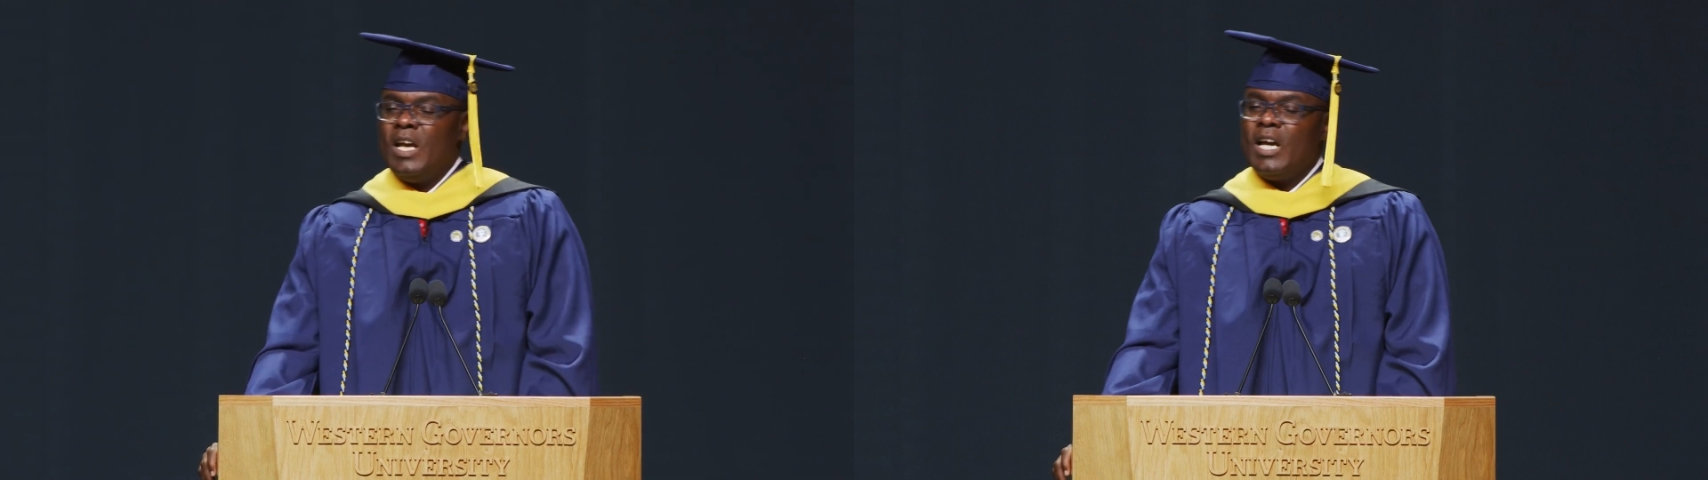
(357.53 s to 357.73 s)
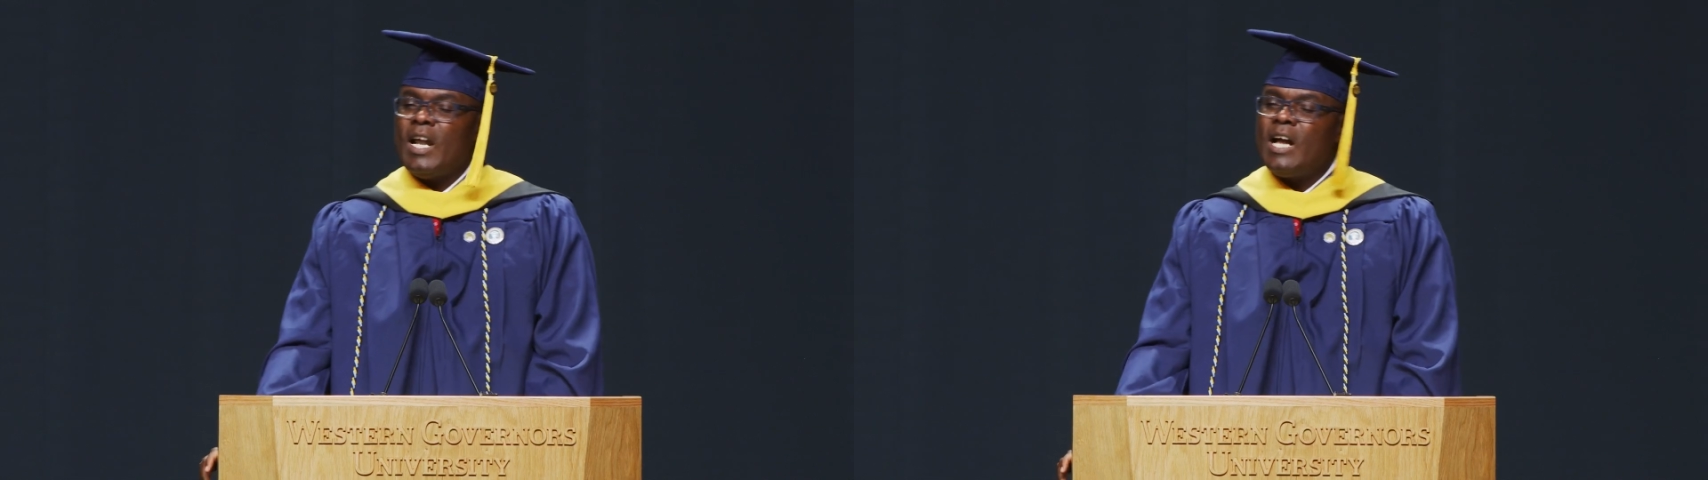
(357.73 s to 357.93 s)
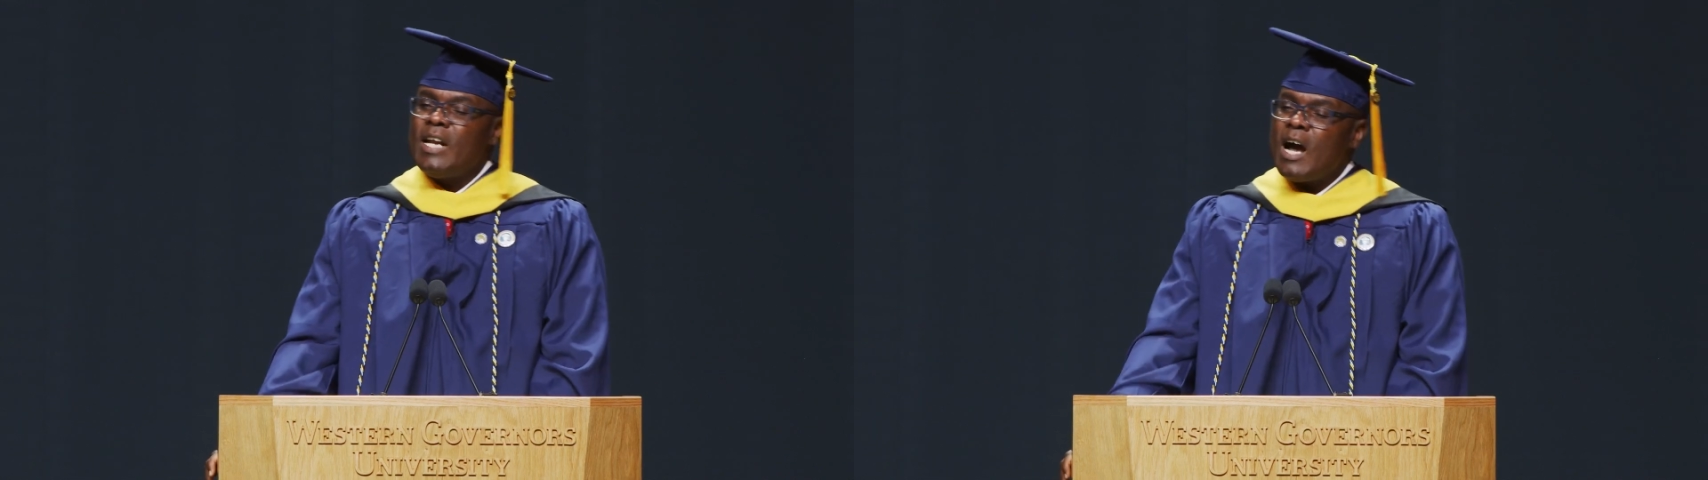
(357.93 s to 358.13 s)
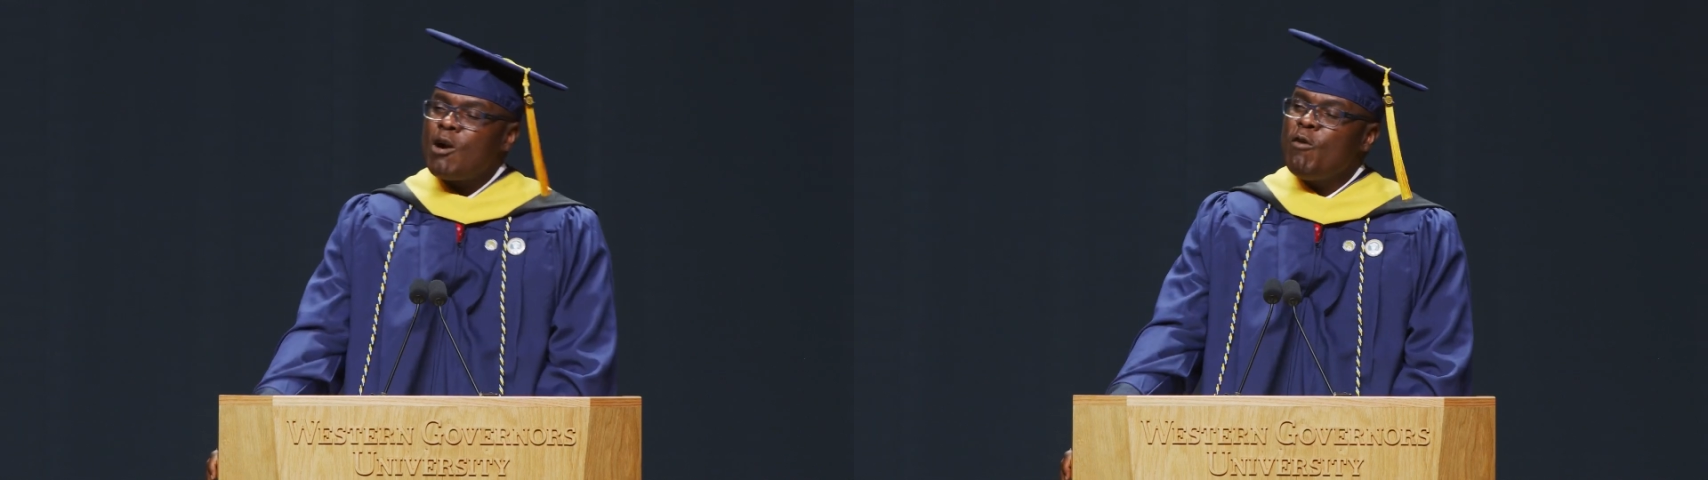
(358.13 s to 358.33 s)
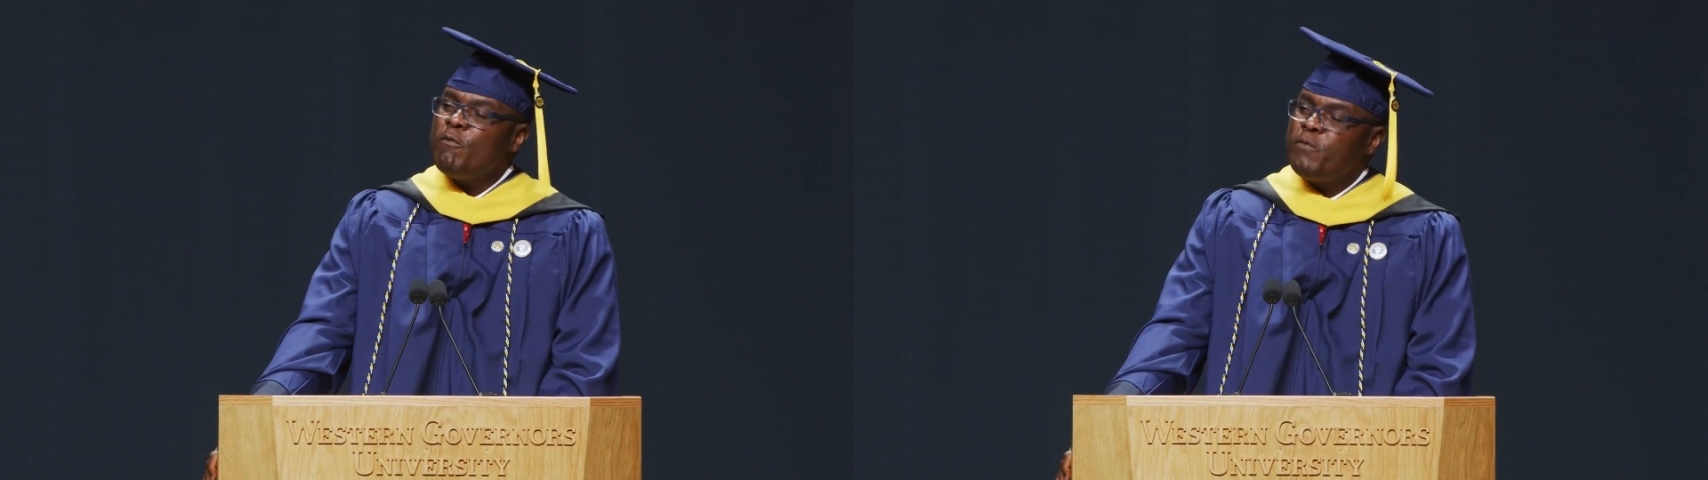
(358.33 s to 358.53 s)
and are
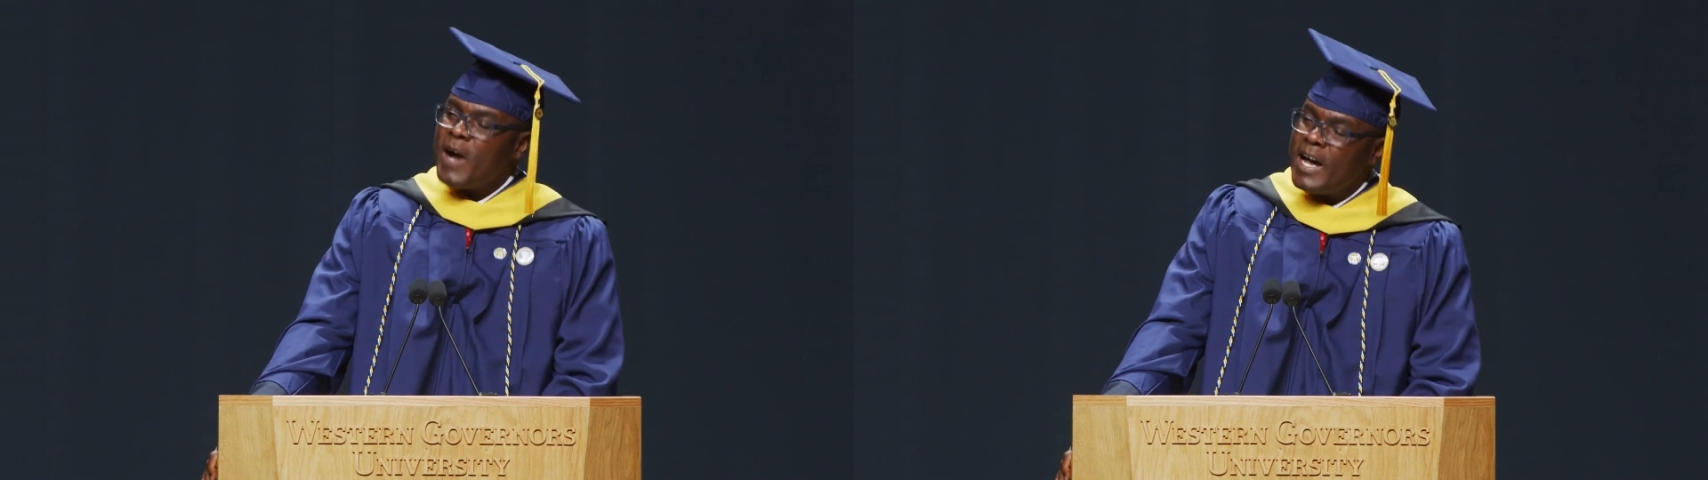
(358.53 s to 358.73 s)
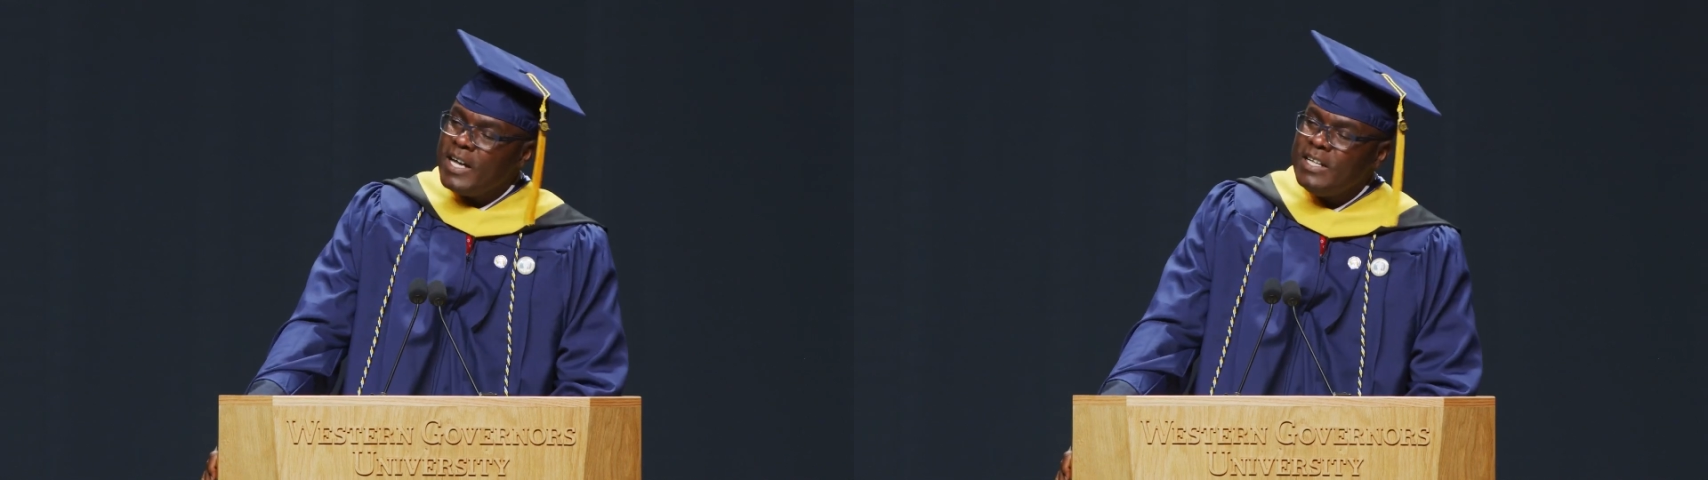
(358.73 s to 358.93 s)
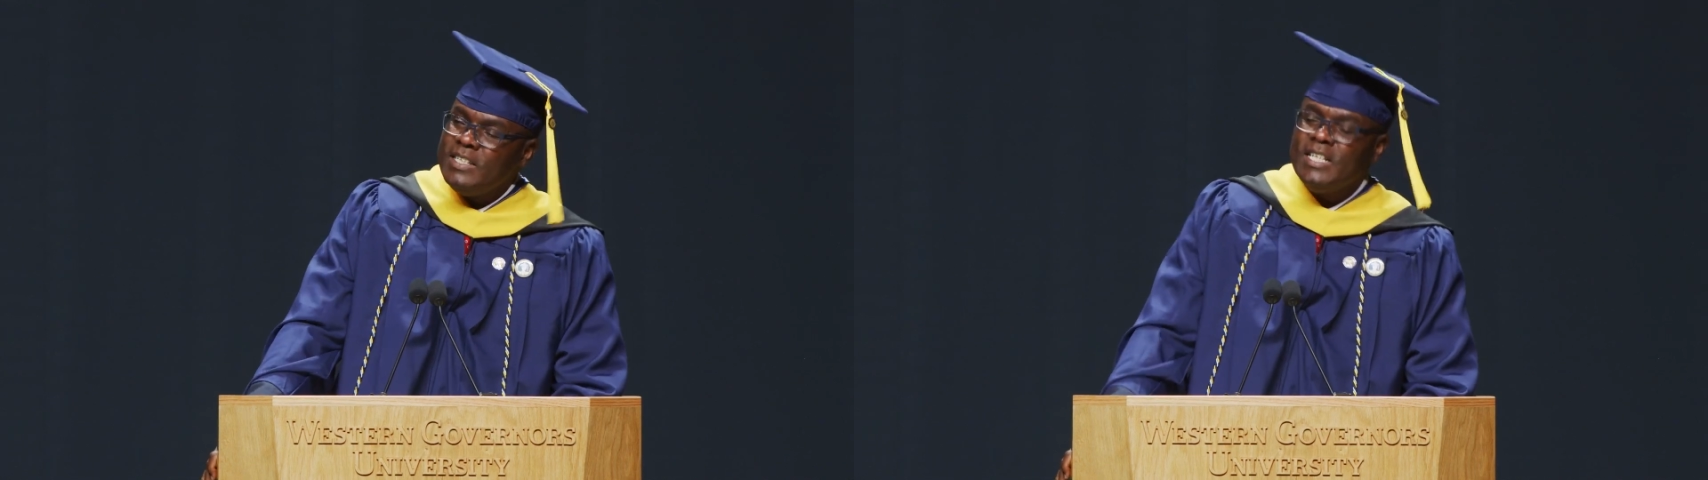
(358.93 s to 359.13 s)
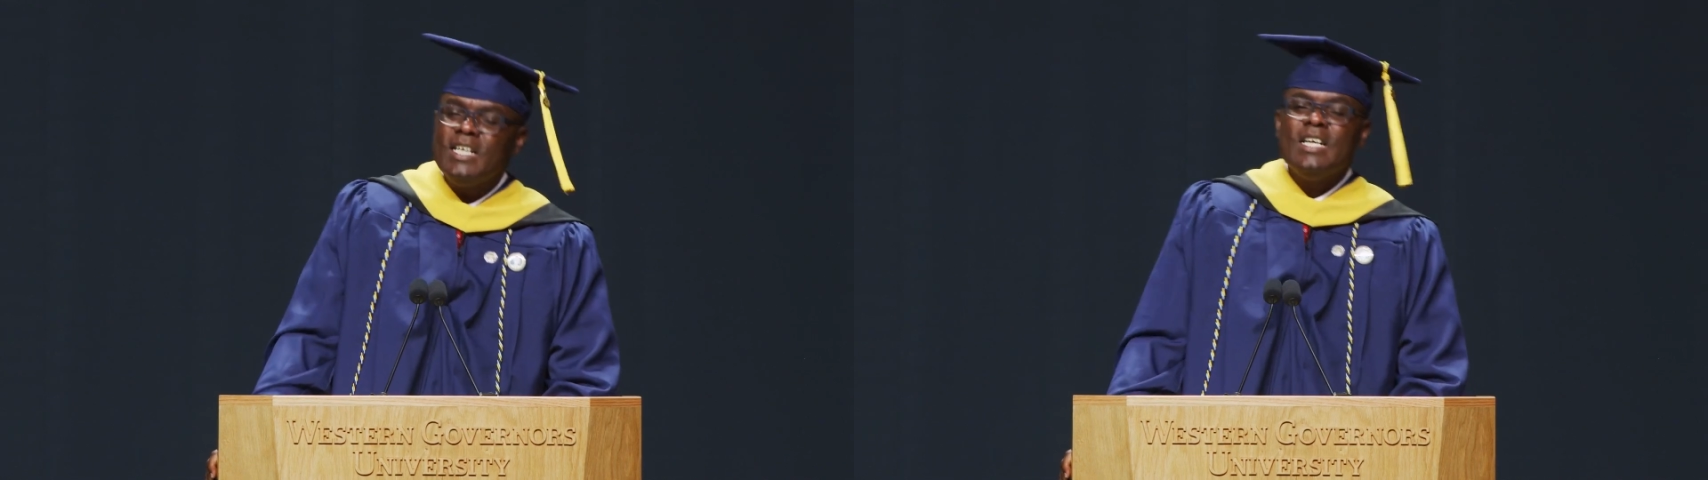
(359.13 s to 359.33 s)
not confined